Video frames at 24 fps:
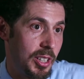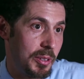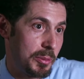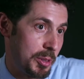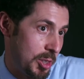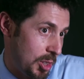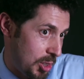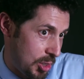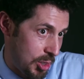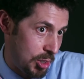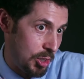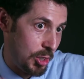it was
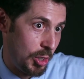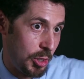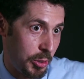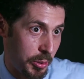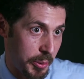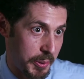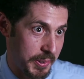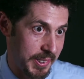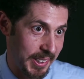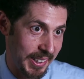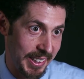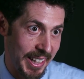just U, it
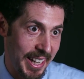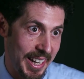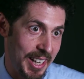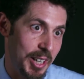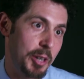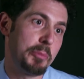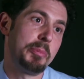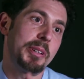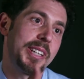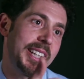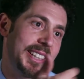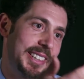was a
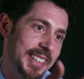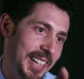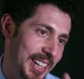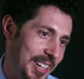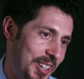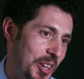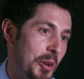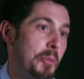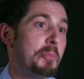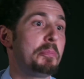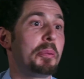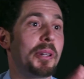letter, but they said
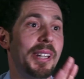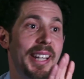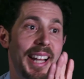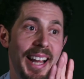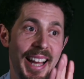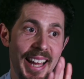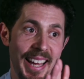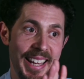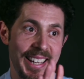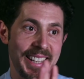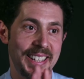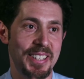it
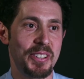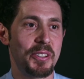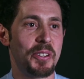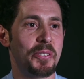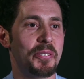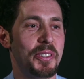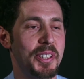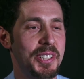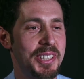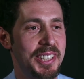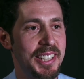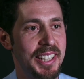implied a
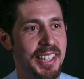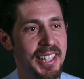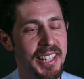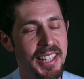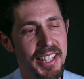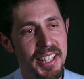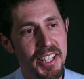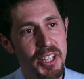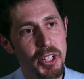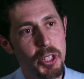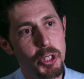university.